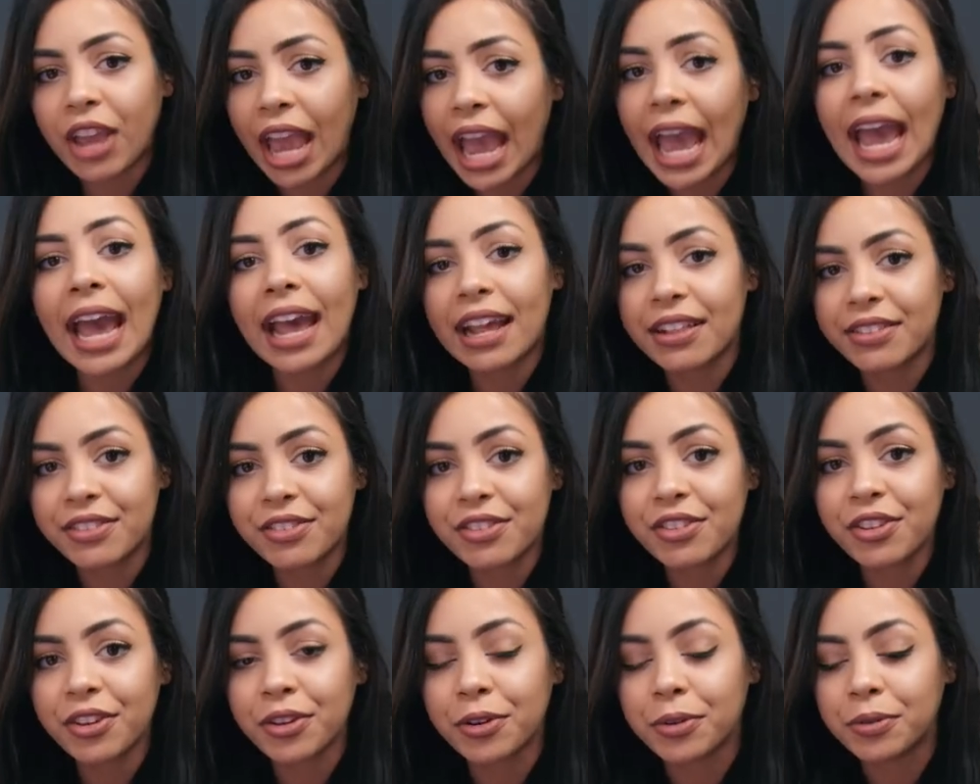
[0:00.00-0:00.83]
of
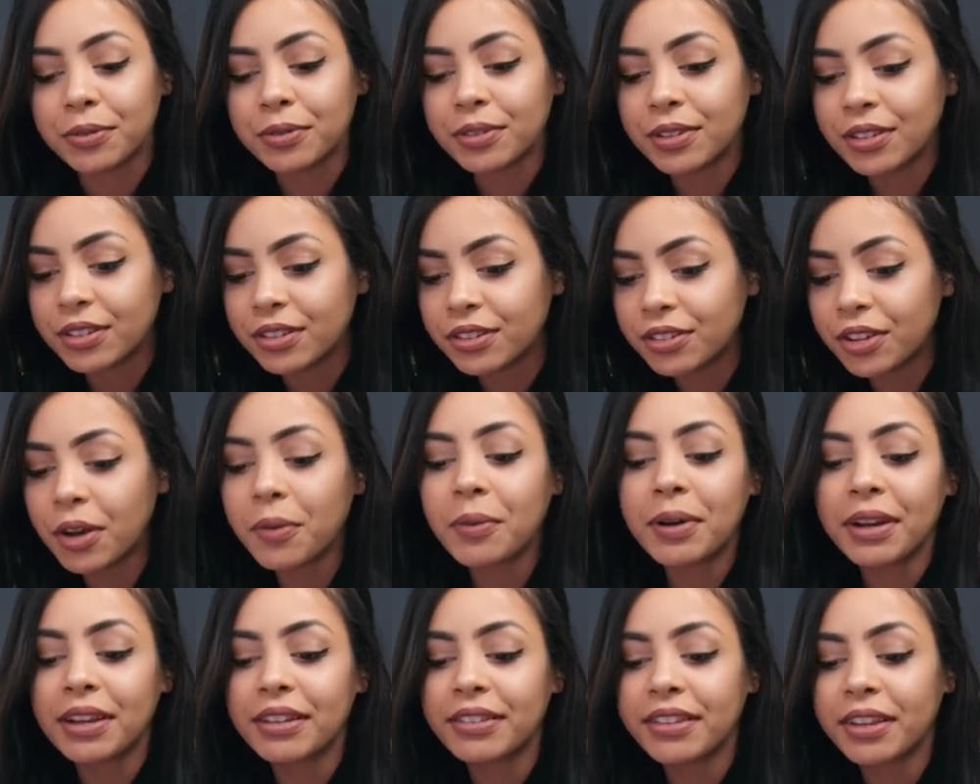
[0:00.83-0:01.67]
ads too. Don't
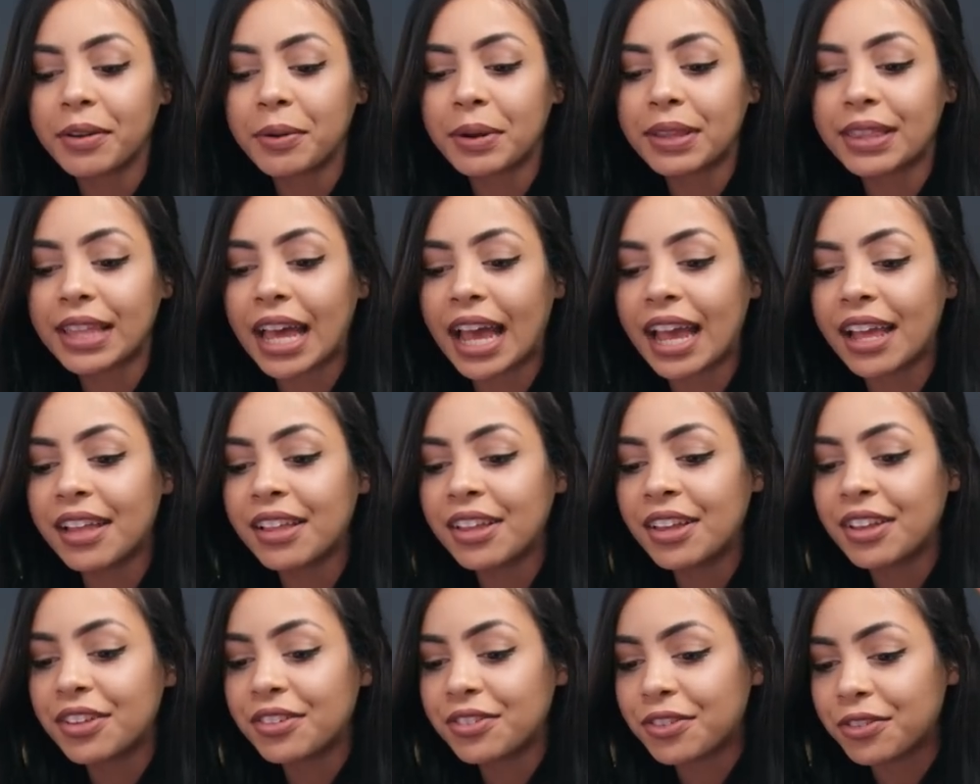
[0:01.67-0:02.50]
want to deal with that.
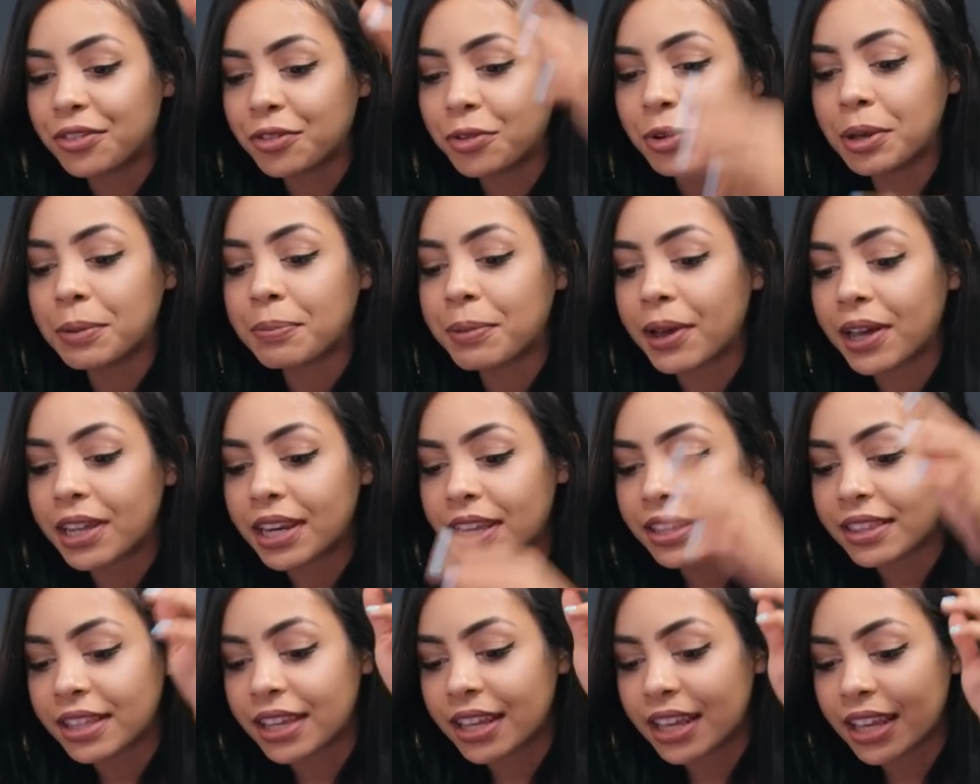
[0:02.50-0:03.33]
So Tweetbot,
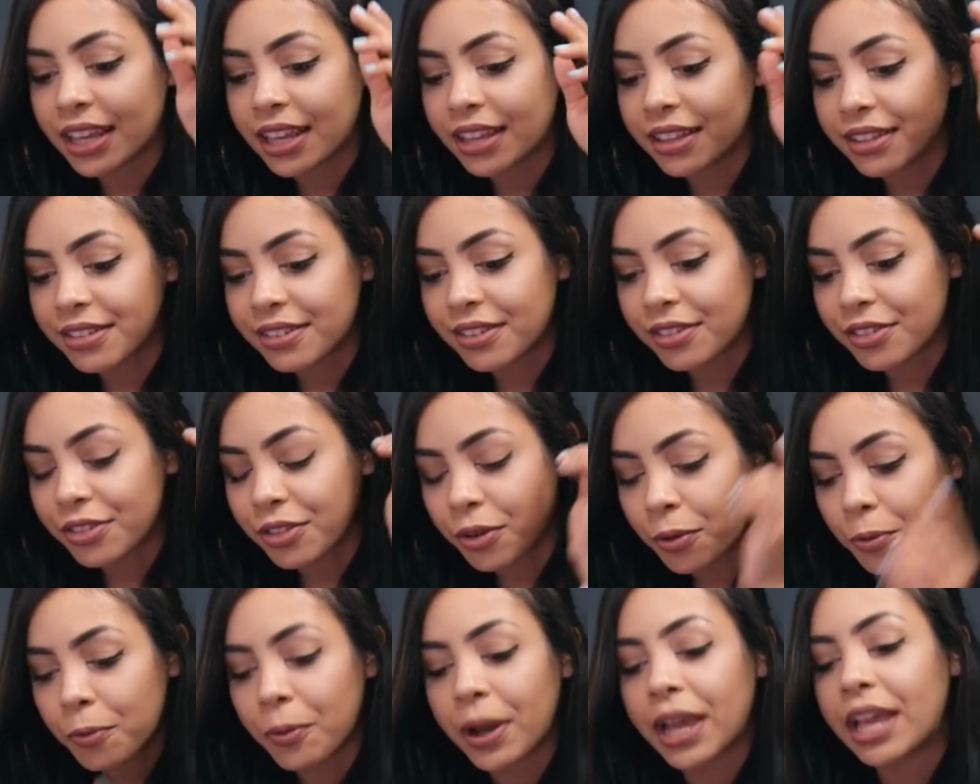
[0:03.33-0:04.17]
I think, is
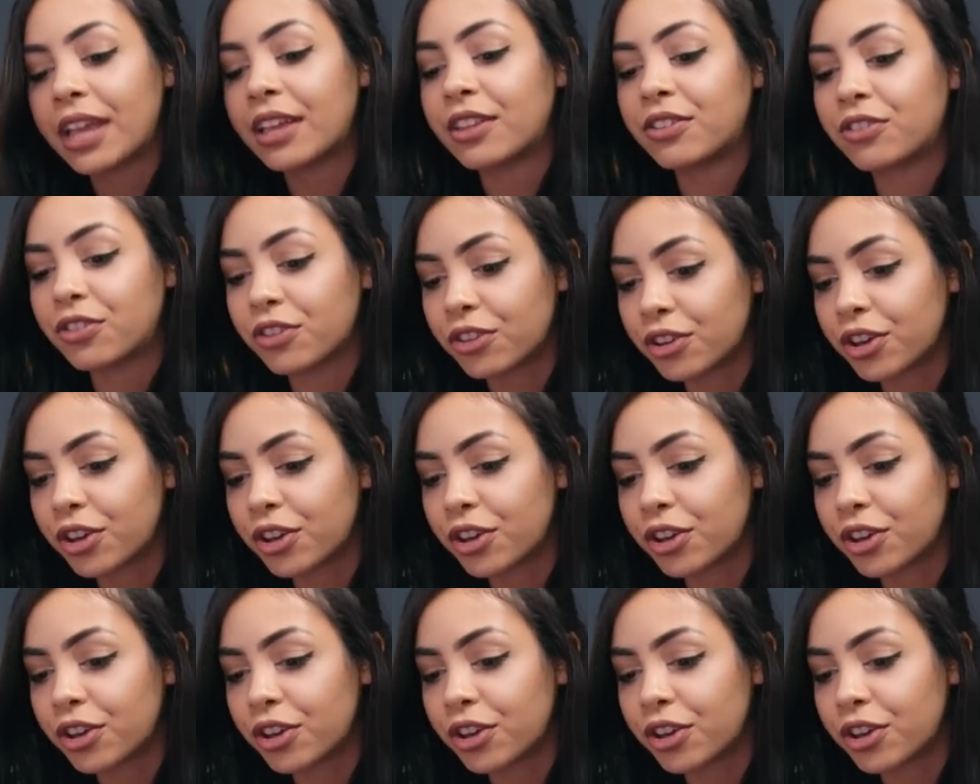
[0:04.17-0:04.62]
the way to